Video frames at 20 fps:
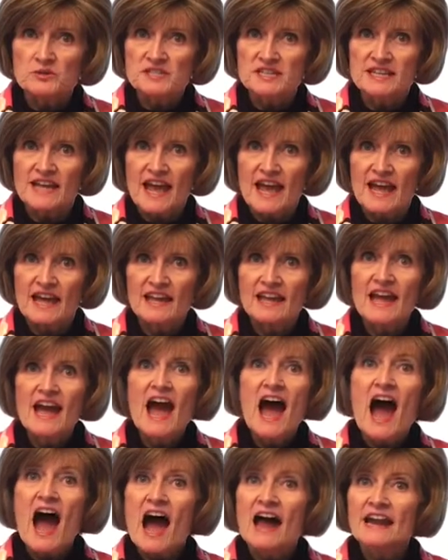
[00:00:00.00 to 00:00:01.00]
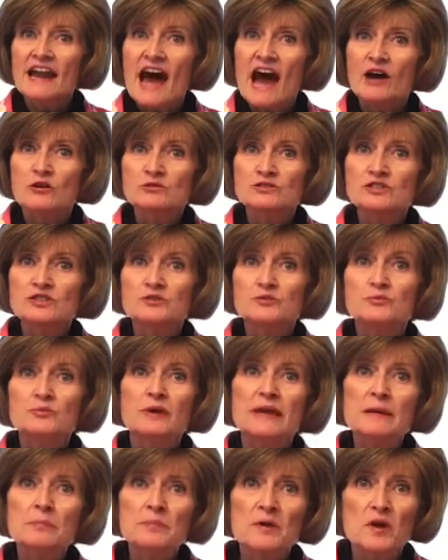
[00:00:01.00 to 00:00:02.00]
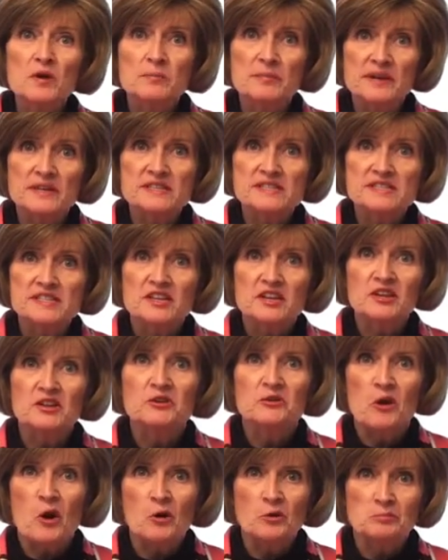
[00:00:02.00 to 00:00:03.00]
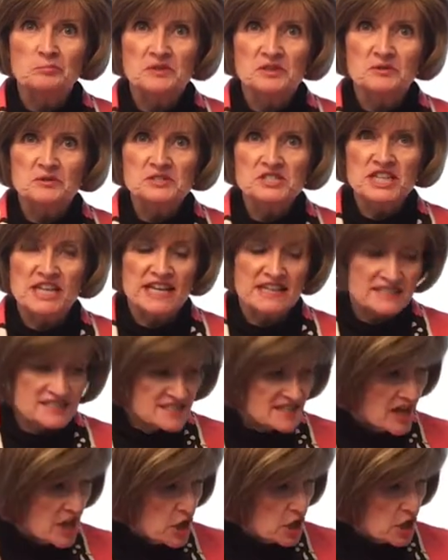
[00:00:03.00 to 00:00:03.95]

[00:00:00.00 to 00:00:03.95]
today on how to repurpose your old blue jeans.